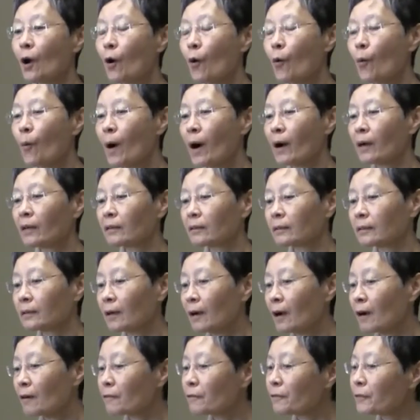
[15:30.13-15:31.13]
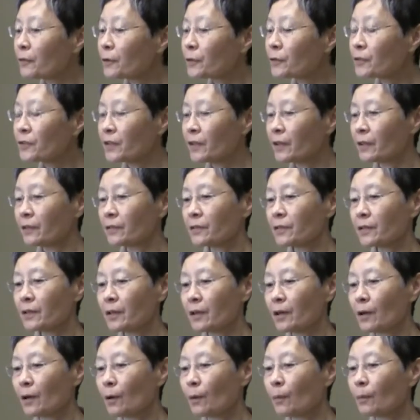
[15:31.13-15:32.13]
While the Confucians
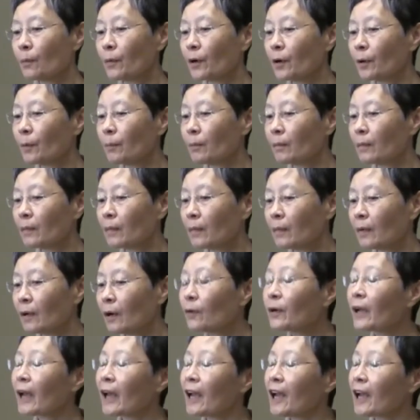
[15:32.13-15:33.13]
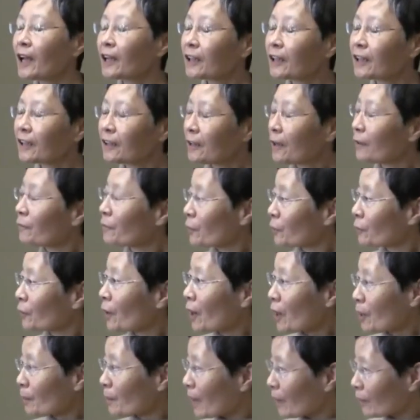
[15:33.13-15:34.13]
were, okay, if you
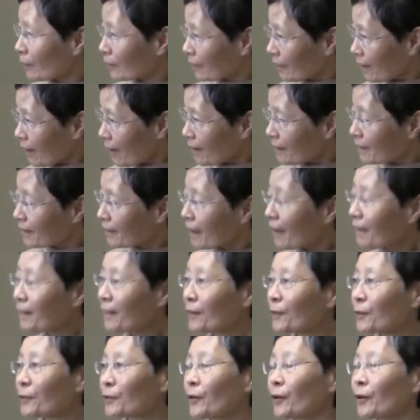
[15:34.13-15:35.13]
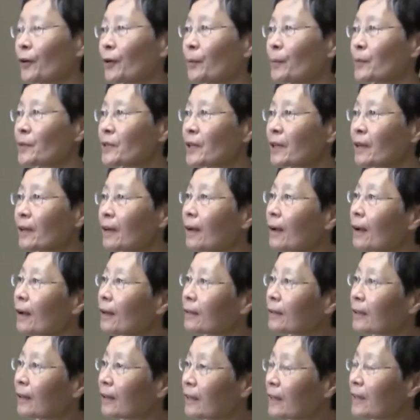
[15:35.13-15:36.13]
talk about in ethical terms,
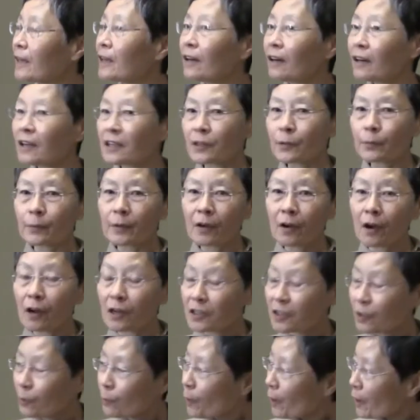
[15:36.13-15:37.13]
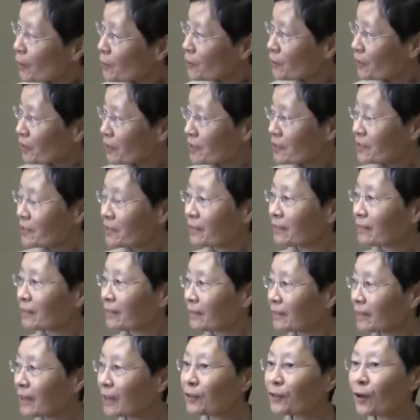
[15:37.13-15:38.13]
the legalists were consequentialists.
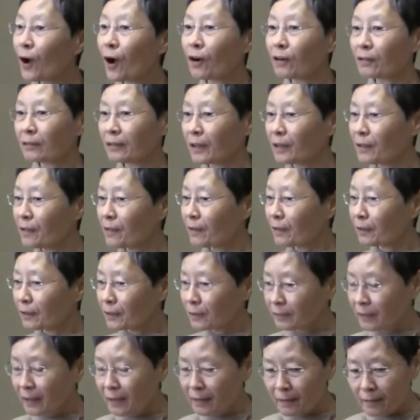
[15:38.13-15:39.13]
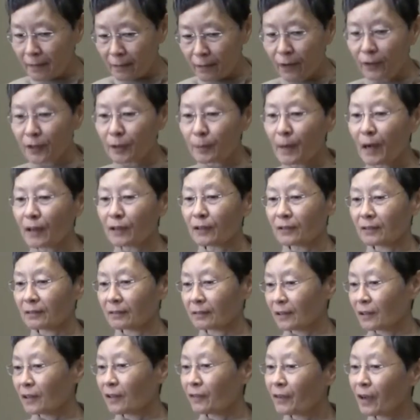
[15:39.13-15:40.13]
They, talk, they, they thought
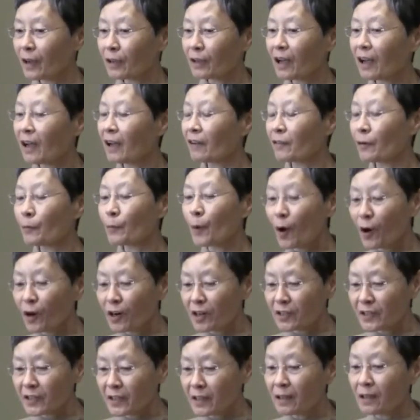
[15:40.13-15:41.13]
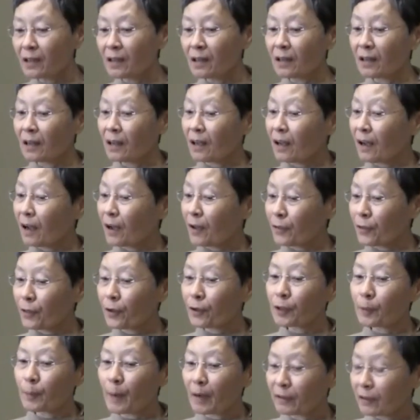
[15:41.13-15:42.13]
about, if I have a policy, I
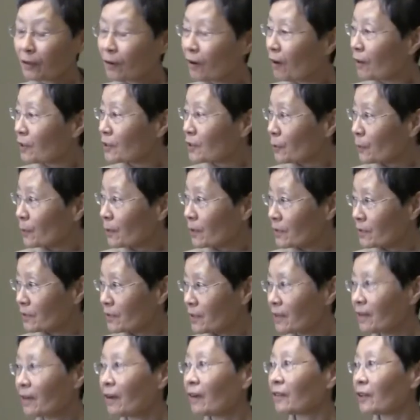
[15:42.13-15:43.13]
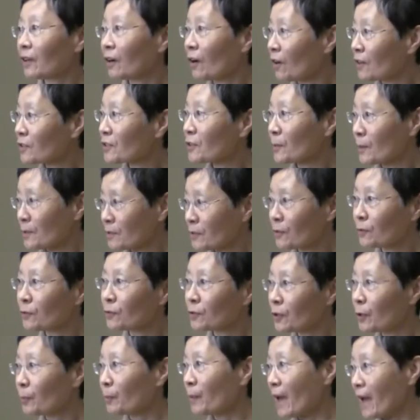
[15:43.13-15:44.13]
thought about the consequence, the consequence of
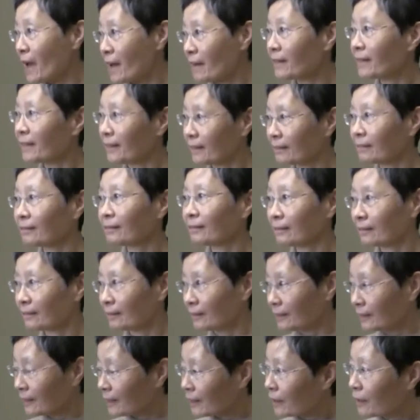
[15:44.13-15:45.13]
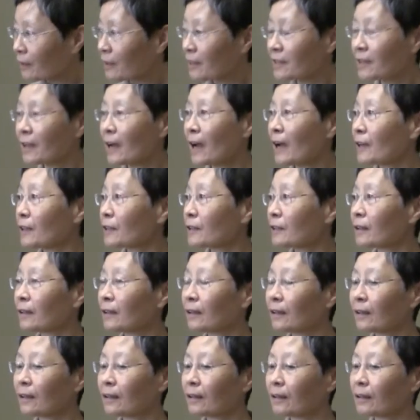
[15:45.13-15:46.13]
good or bad, and decide
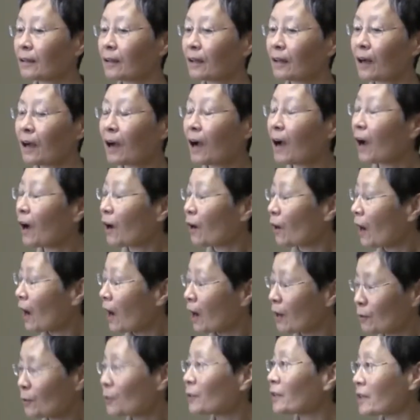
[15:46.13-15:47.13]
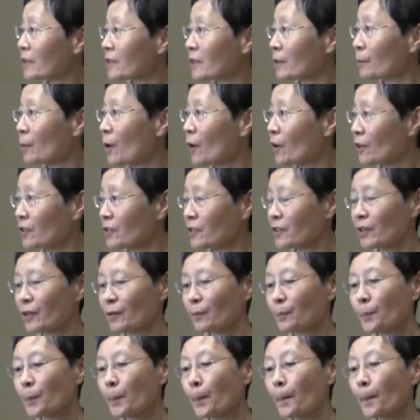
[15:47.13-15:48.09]
uh, how good is the policy.